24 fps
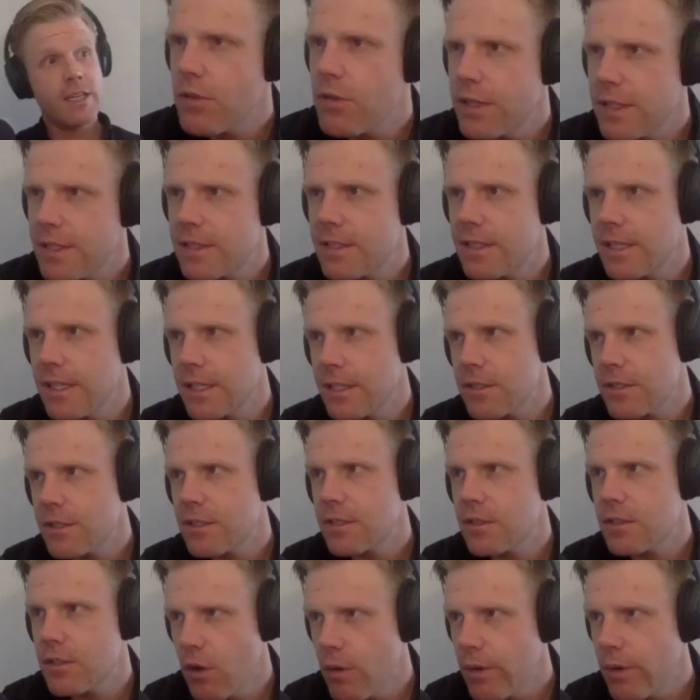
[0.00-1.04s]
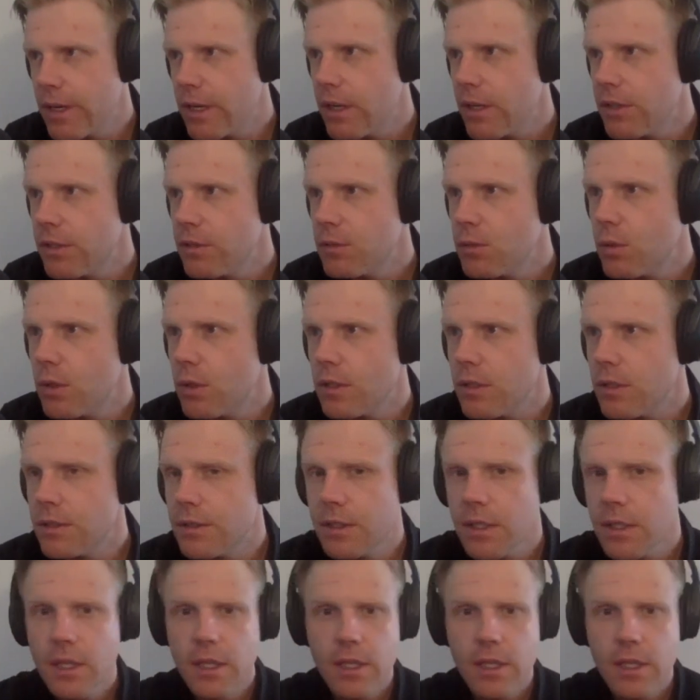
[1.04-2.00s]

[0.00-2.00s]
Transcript: these things going on in the world,